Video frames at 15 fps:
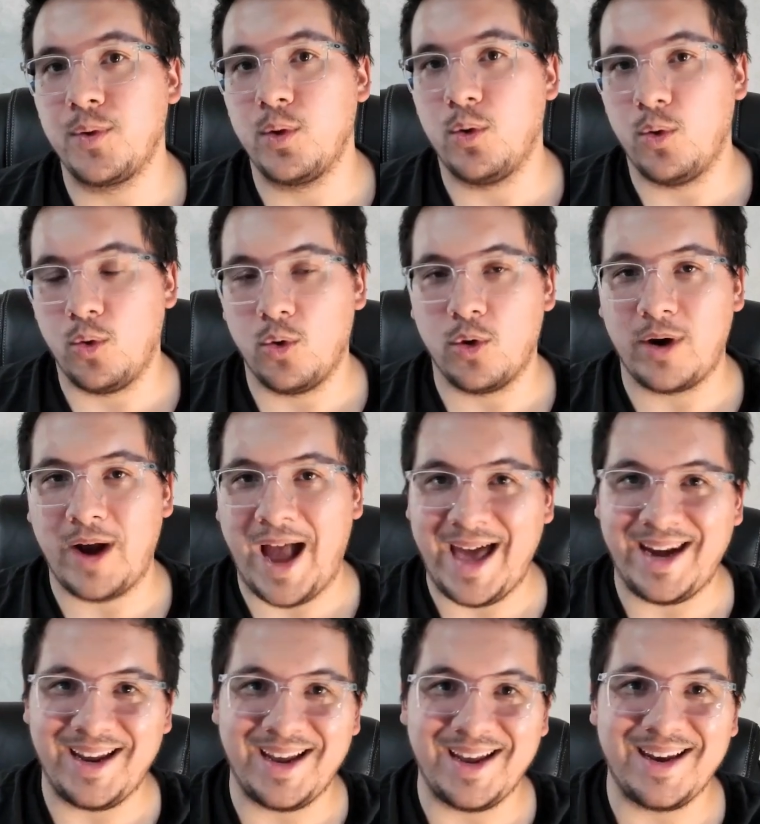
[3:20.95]
or
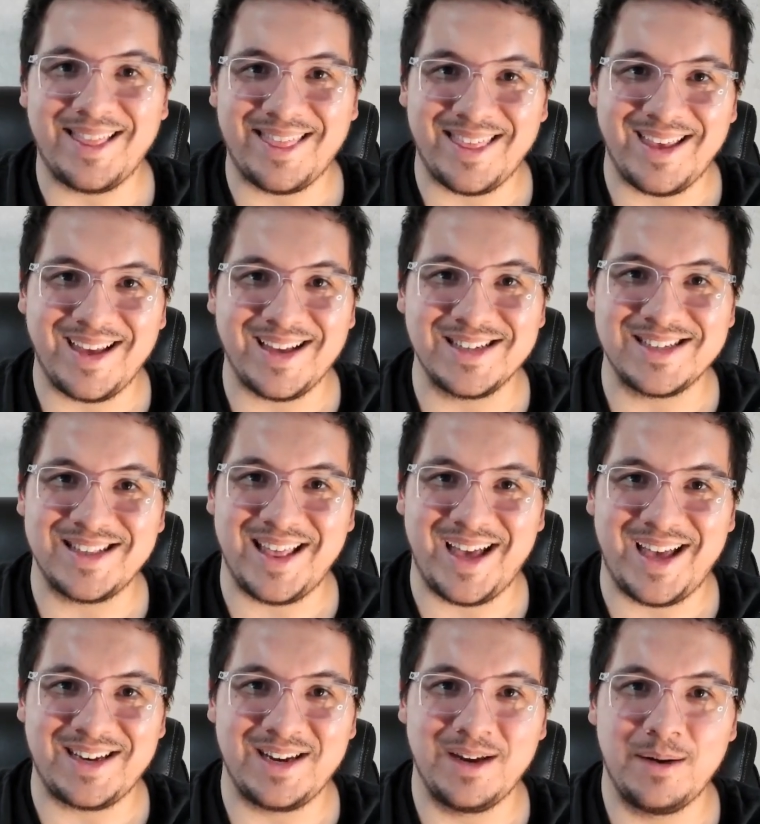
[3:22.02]
adding in things
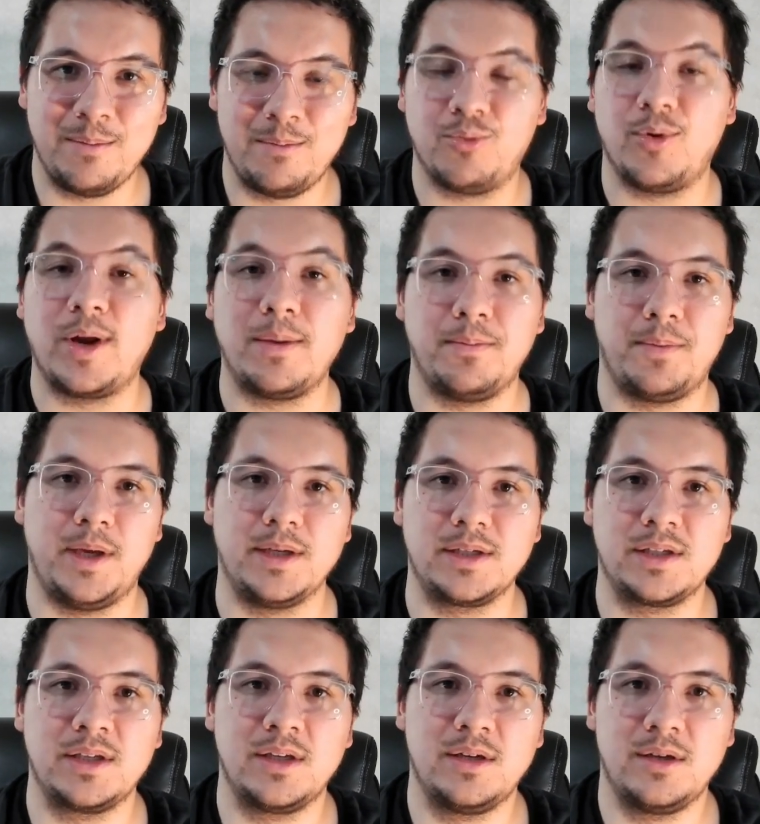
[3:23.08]
that bring
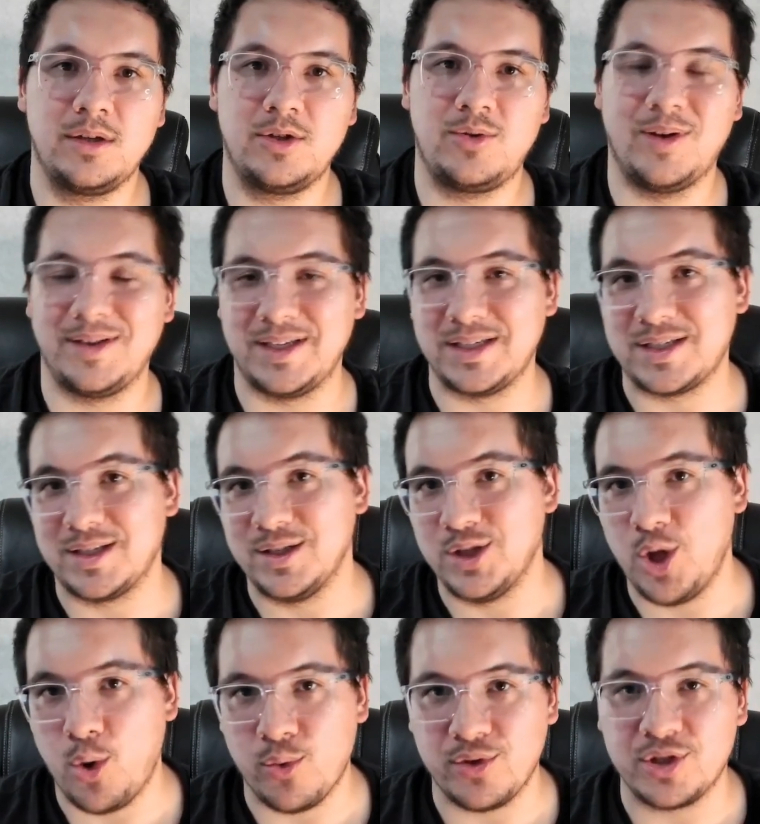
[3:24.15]
peace to at least
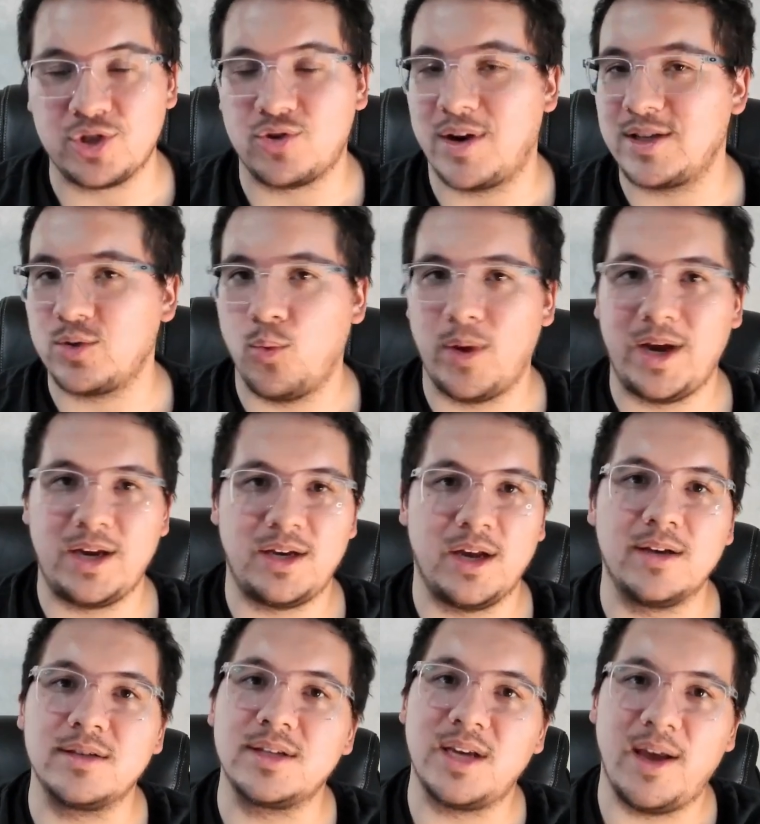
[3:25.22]
lower the stress when it
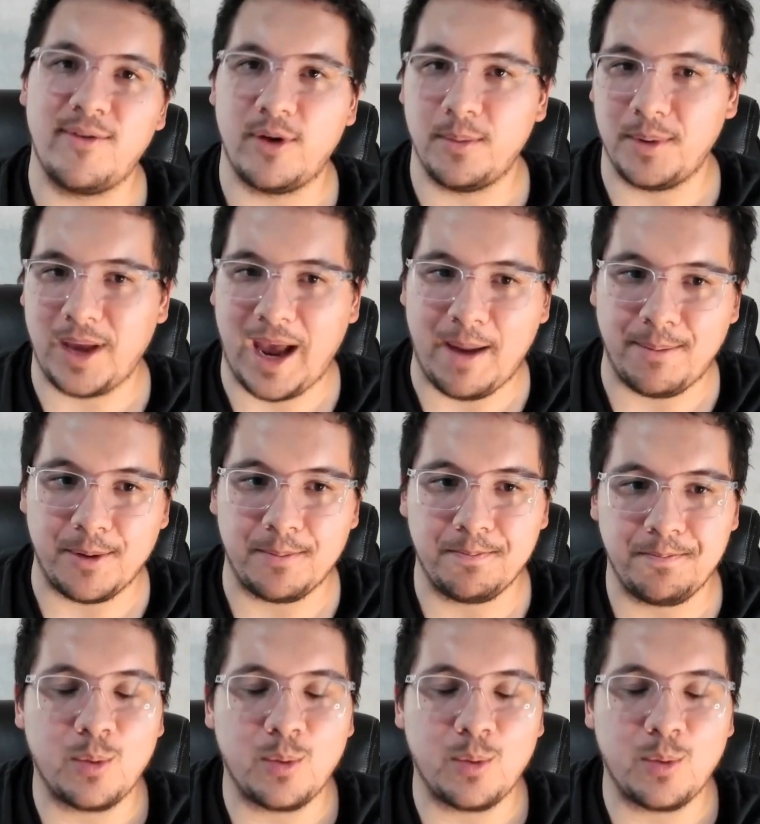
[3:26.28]
does inevitably happen.